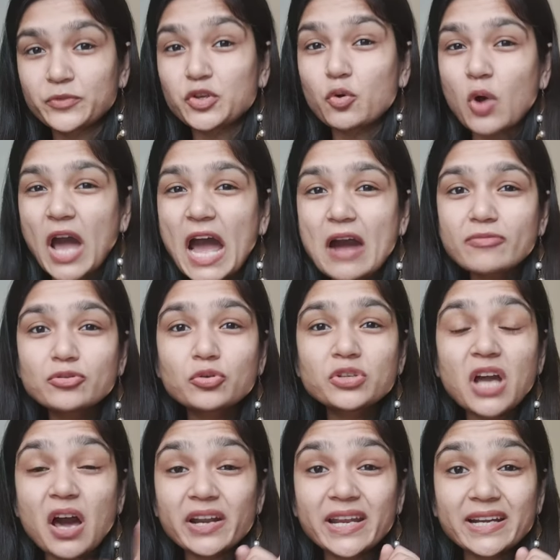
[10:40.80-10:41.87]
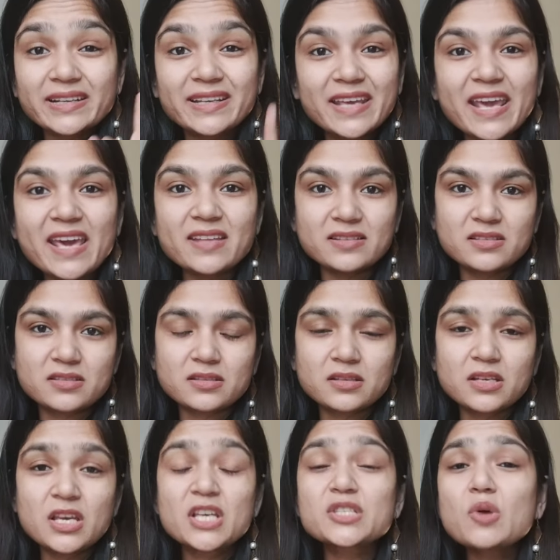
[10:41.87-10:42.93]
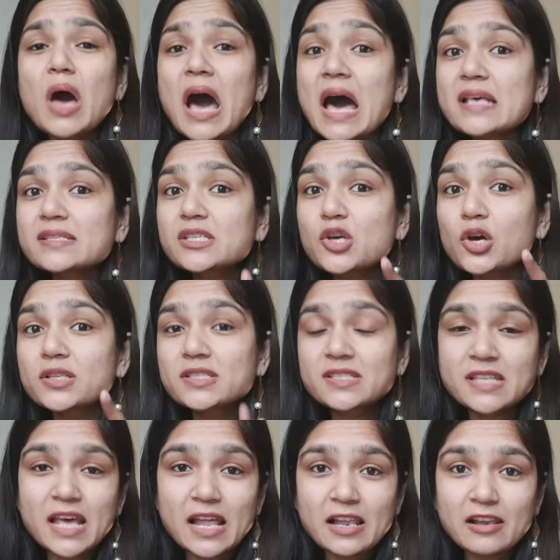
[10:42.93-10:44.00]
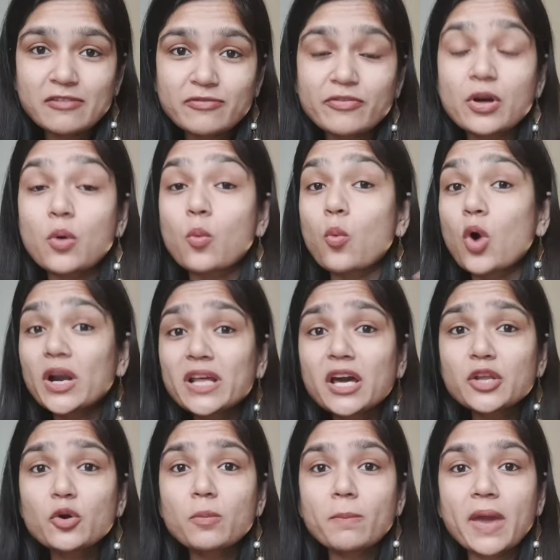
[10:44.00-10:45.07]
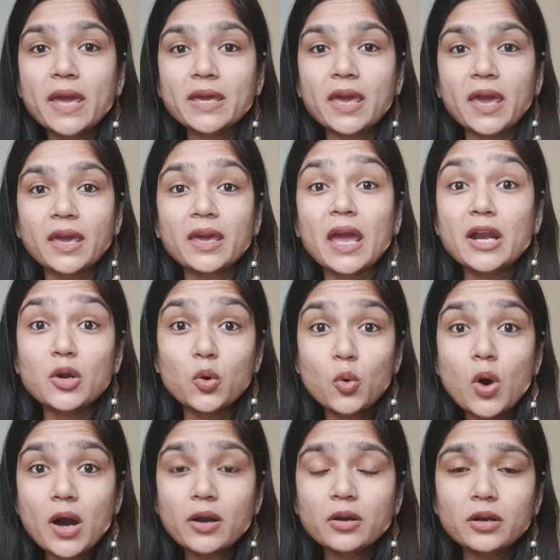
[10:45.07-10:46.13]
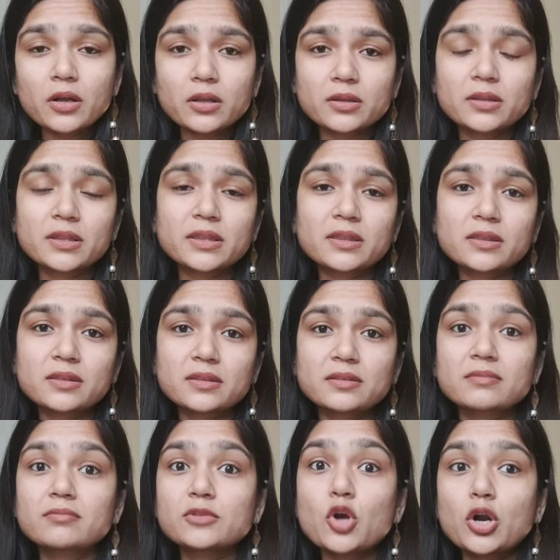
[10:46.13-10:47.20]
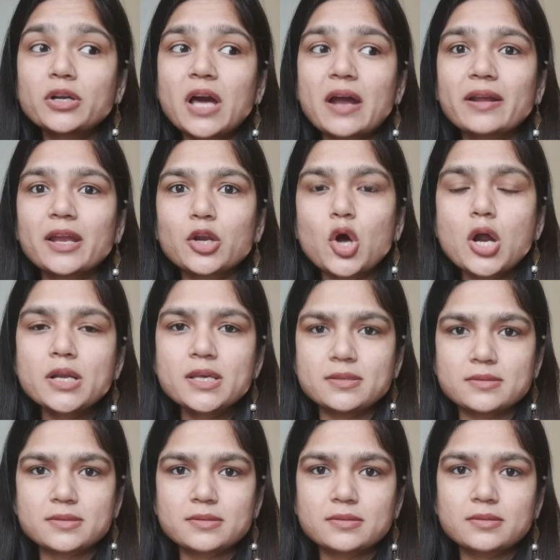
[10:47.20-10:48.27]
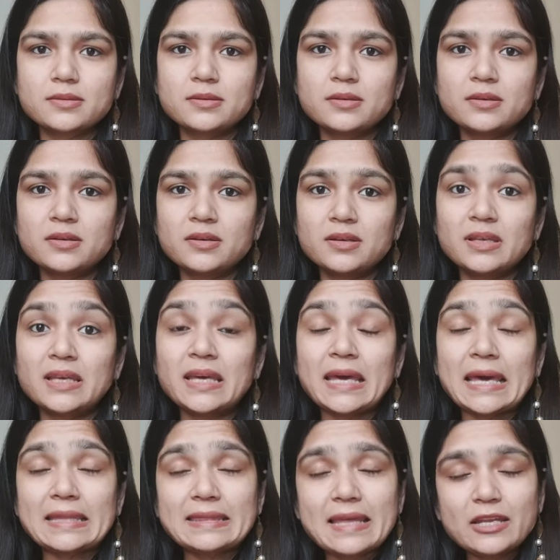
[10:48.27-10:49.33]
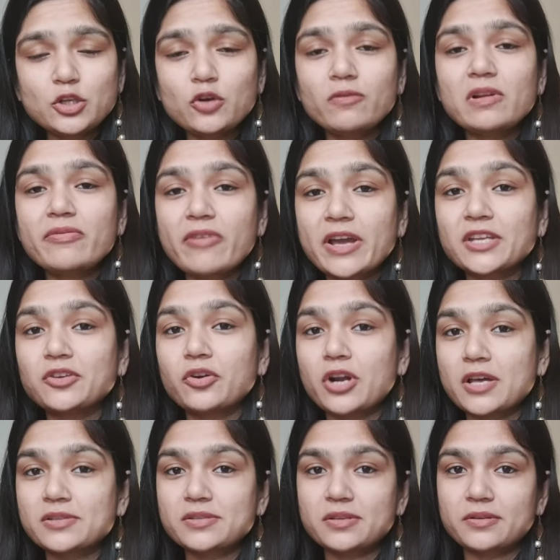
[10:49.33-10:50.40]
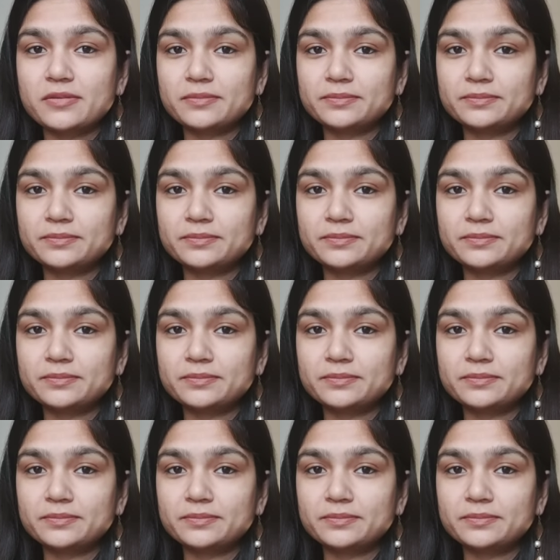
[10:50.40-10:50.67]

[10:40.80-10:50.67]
You have to target kids. So ask yourself, what are you making and who are your target audience? And then you will find your answer.